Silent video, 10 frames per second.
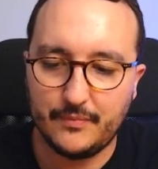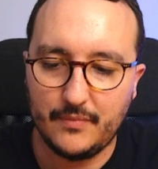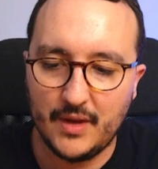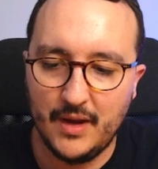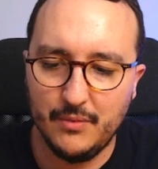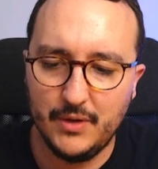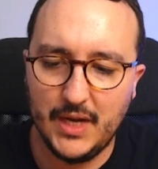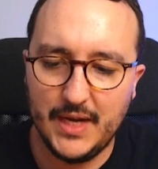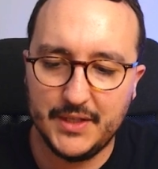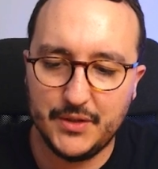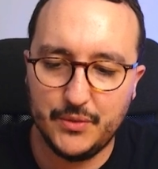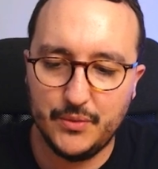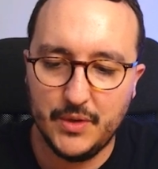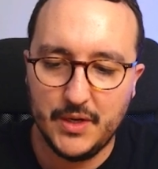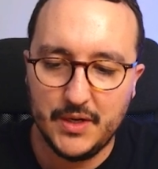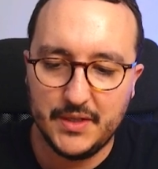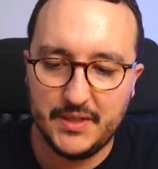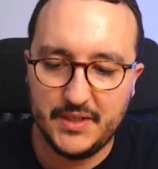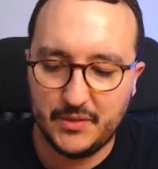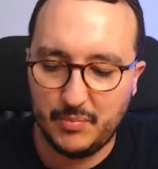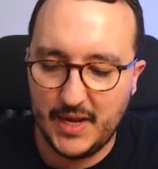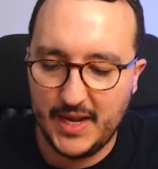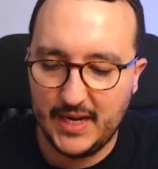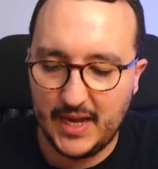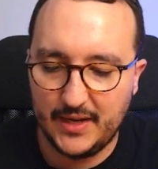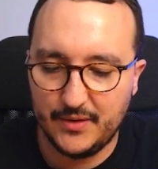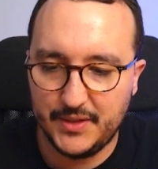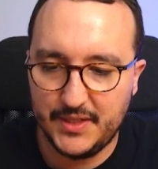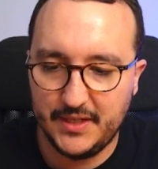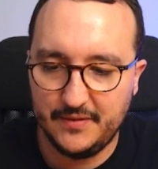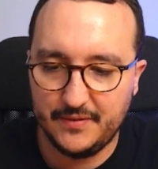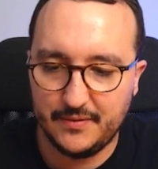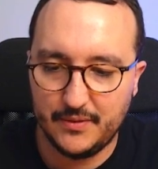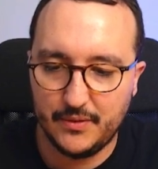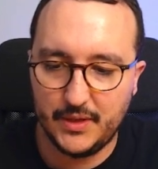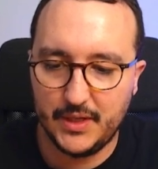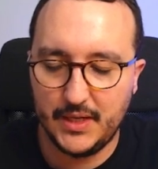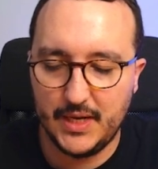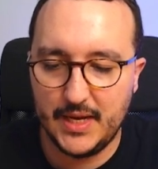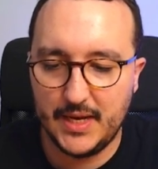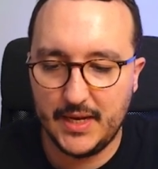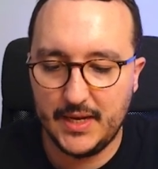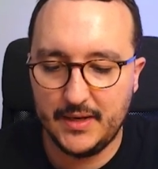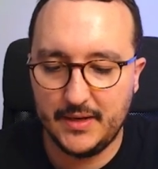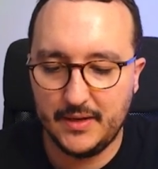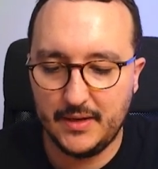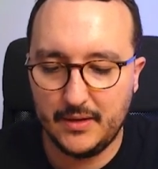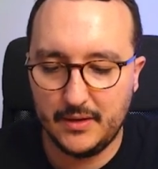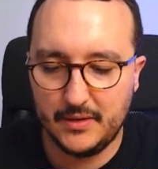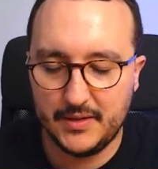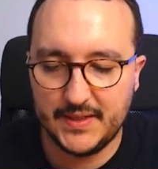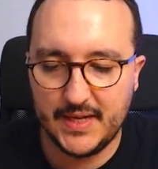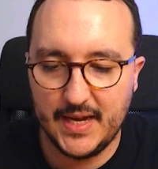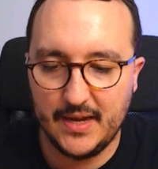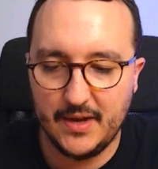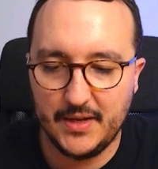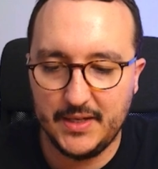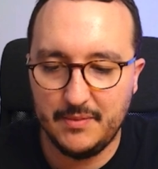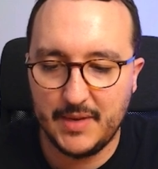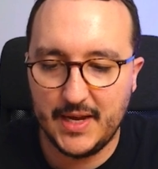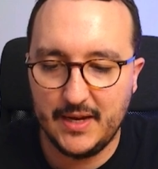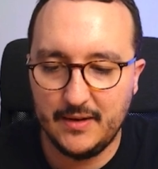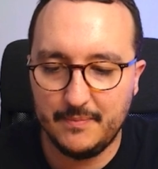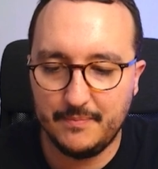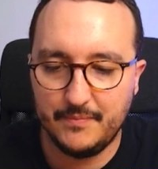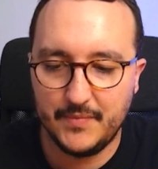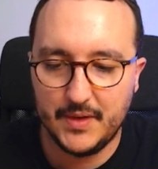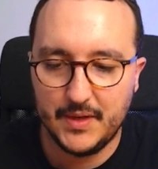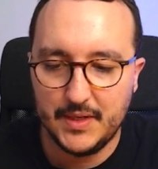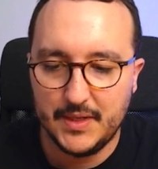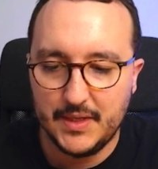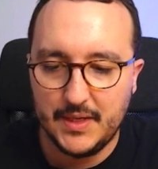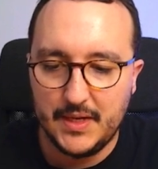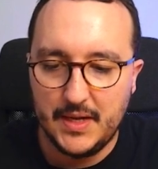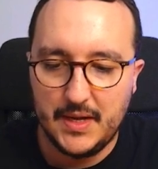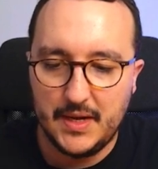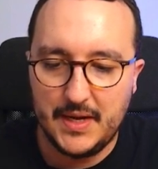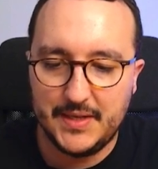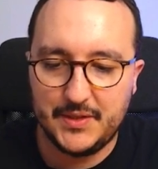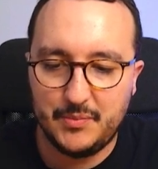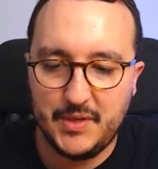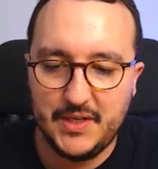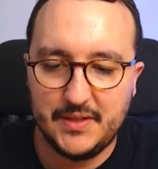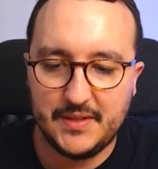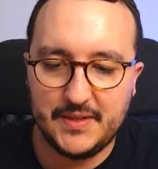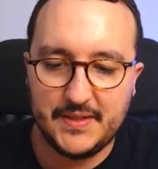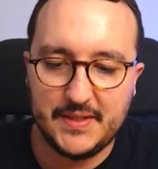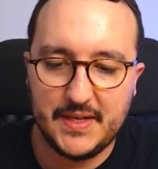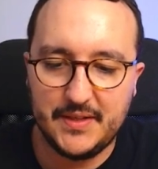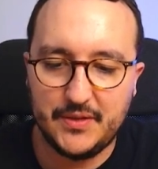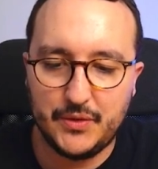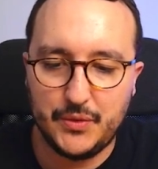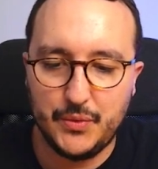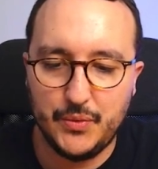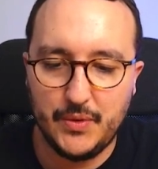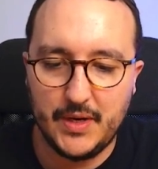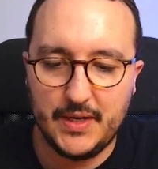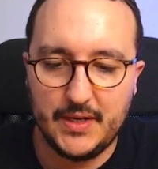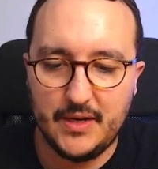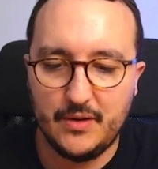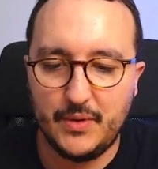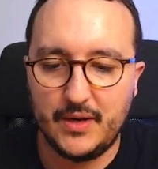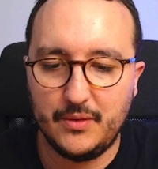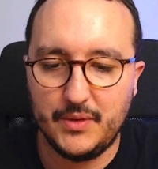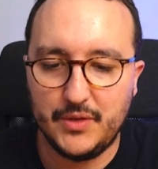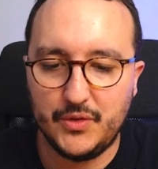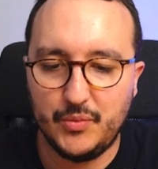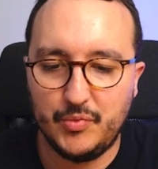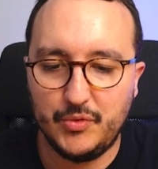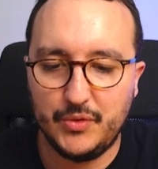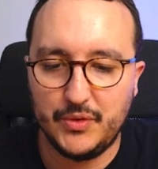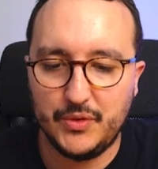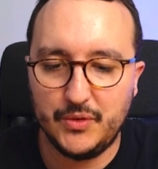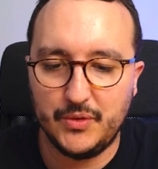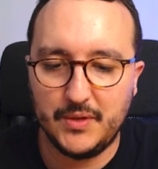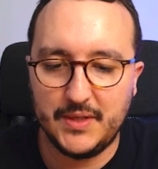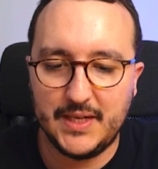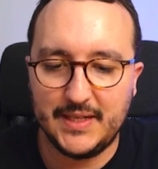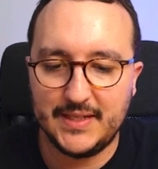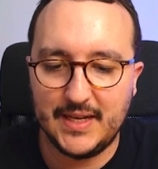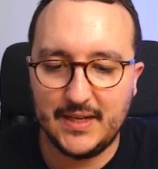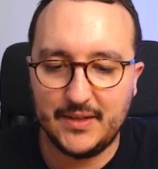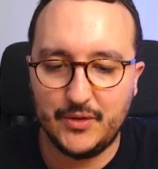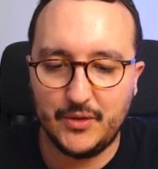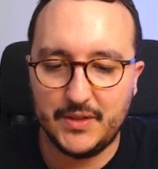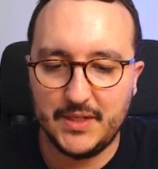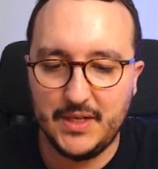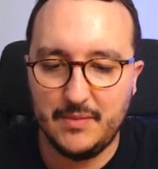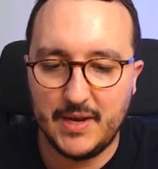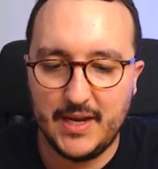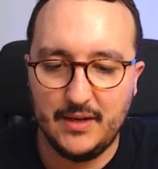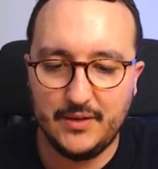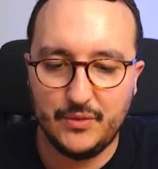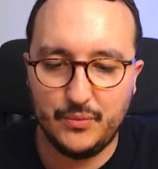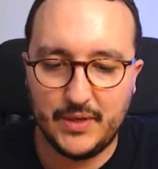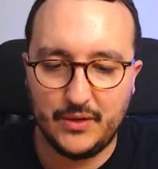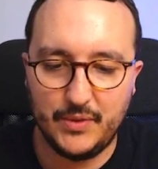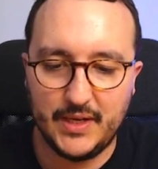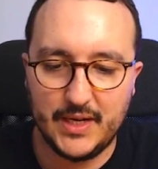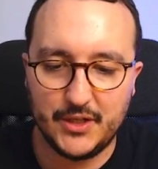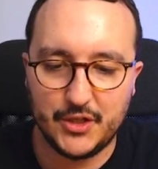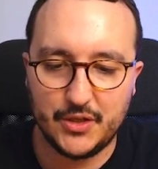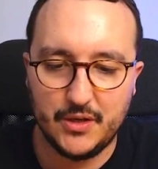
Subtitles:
I would like to display like a div, okay, and say an email has been sent to, and here we are going to put the data.email that we catch